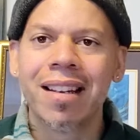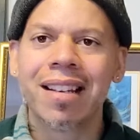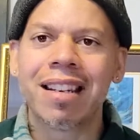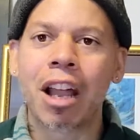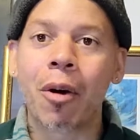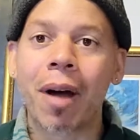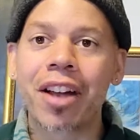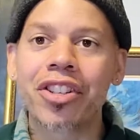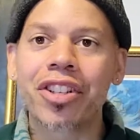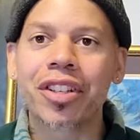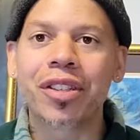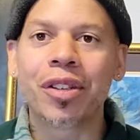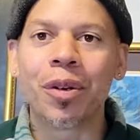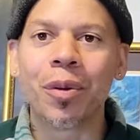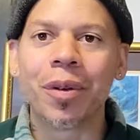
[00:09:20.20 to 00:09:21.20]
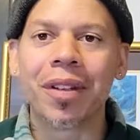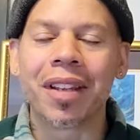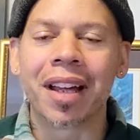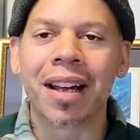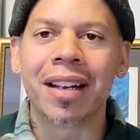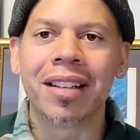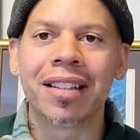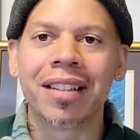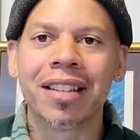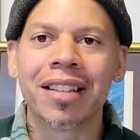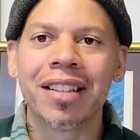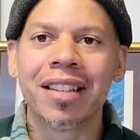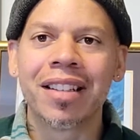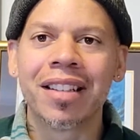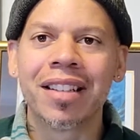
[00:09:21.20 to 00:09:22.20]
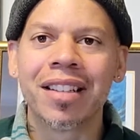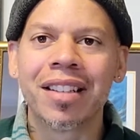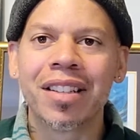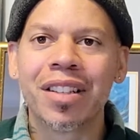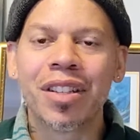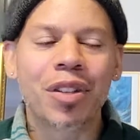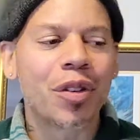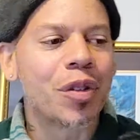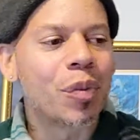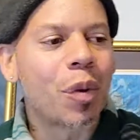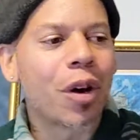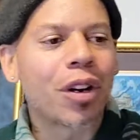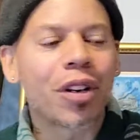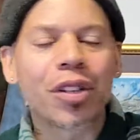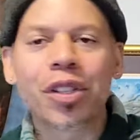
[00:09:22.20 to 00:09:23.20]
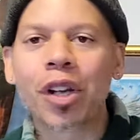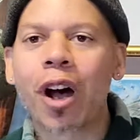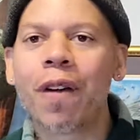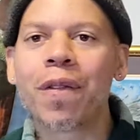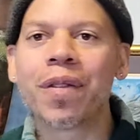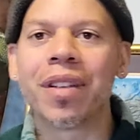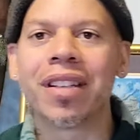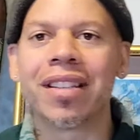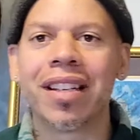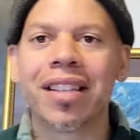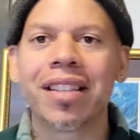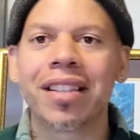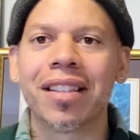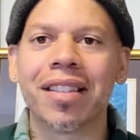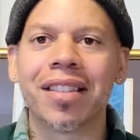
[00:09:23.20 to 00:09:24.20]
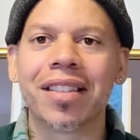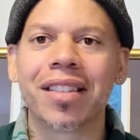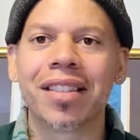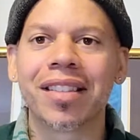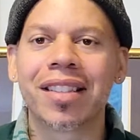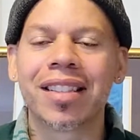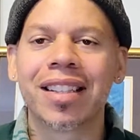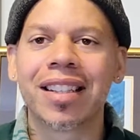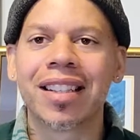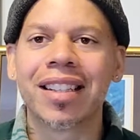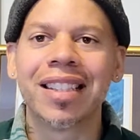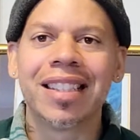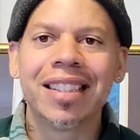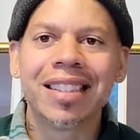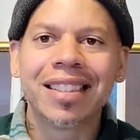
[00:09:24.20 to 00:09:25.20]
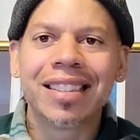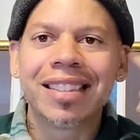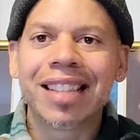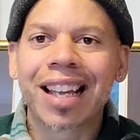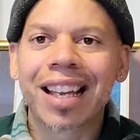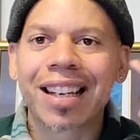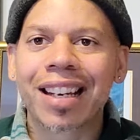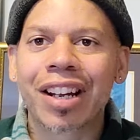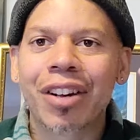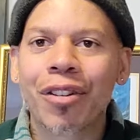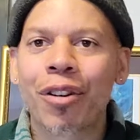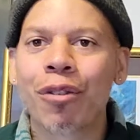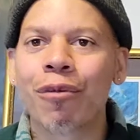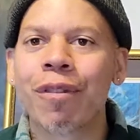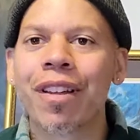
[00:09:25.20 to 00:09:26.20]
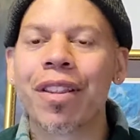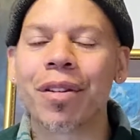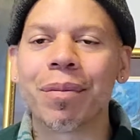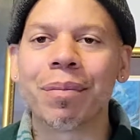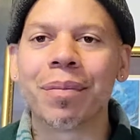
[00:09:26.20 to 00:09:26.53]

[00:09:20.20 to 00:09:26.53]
Now, as she's doing that, there's workers off in the distance. They can hear her rhythm.